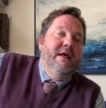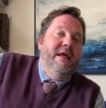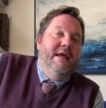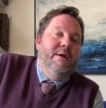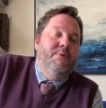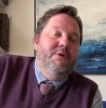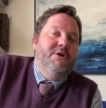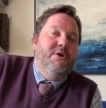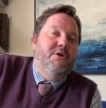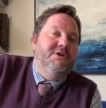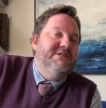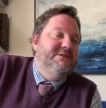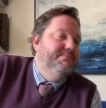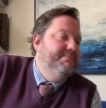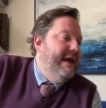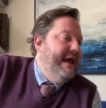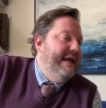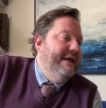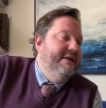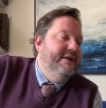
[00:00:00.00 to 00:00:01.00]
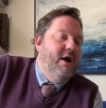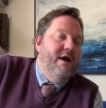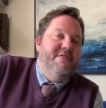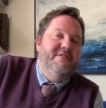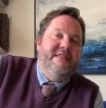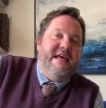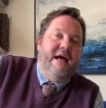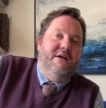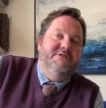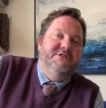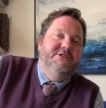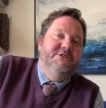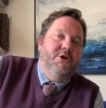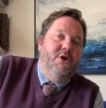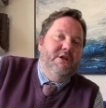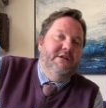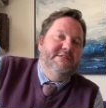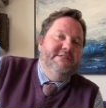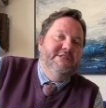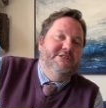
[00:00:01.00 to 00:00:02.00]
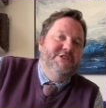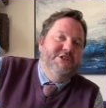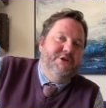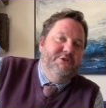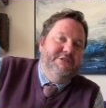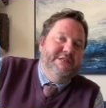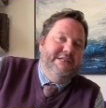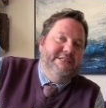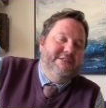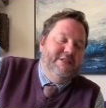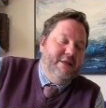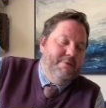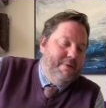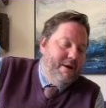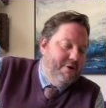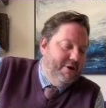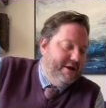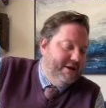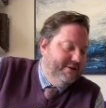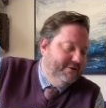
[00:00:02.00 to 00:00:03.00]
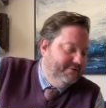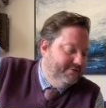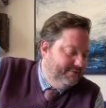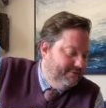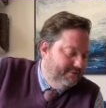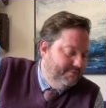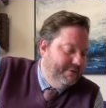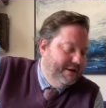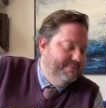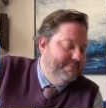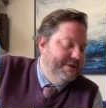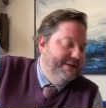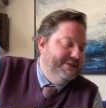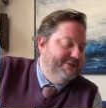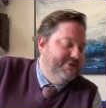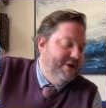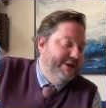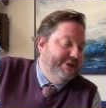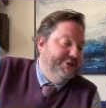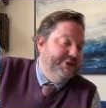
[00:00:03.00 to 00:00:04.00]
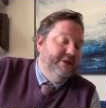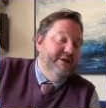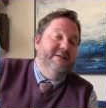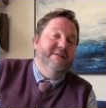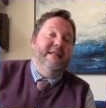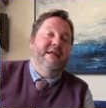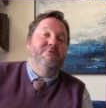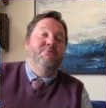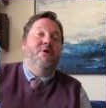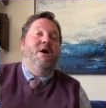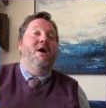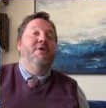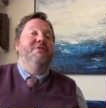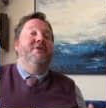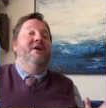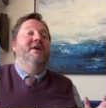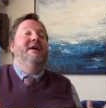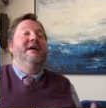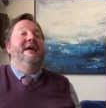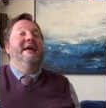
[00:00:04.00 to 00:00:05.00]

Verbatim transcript: it would cost them eight nine thousand dollars in duty to the American administration. They'd rather